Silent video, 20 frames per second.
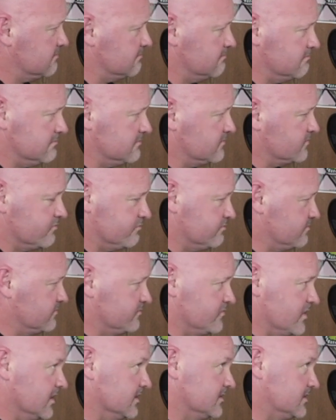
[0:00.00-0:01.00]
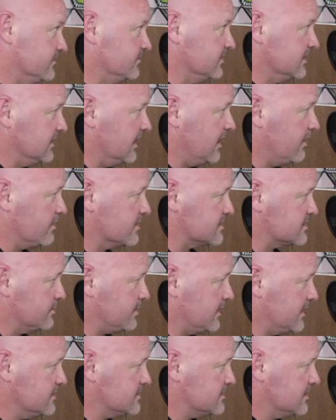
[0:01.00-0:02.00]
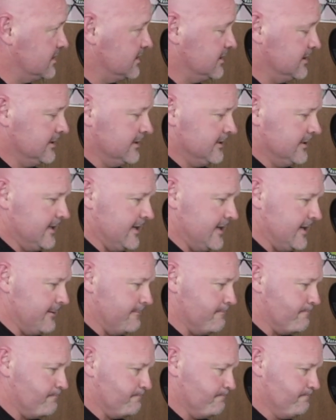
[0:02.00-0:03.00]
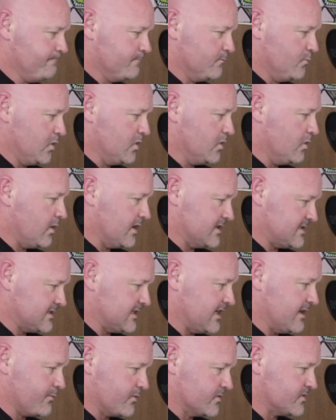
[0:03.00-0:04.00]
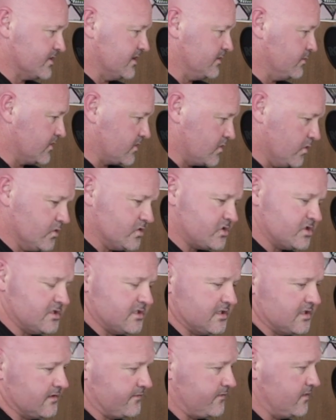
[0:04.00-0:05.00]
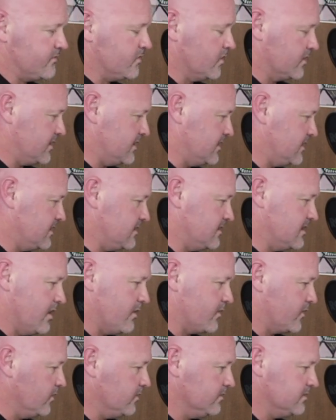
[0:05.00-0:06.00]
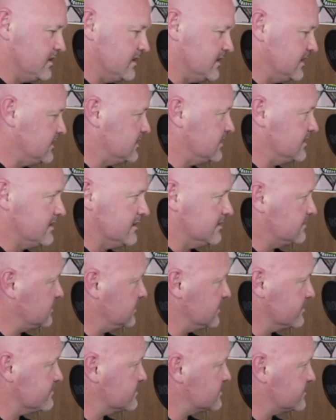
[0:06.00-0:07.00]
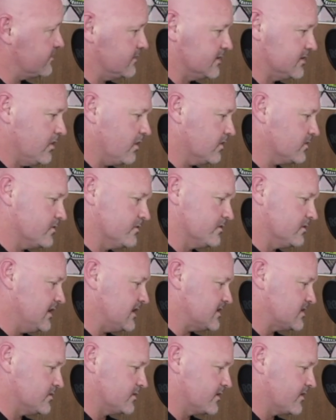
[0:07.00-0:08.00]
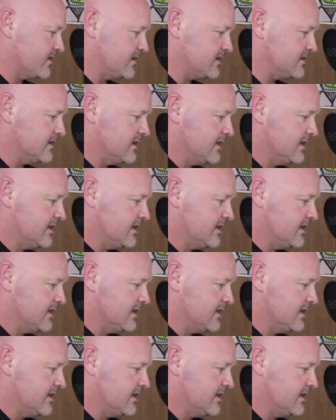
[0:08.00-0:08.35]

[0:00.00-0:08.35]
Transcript: relatively low, I suppose. We always say proceed with caution, and if you've got anything going on, you need to get clearance from a doctor and all that sort of thing.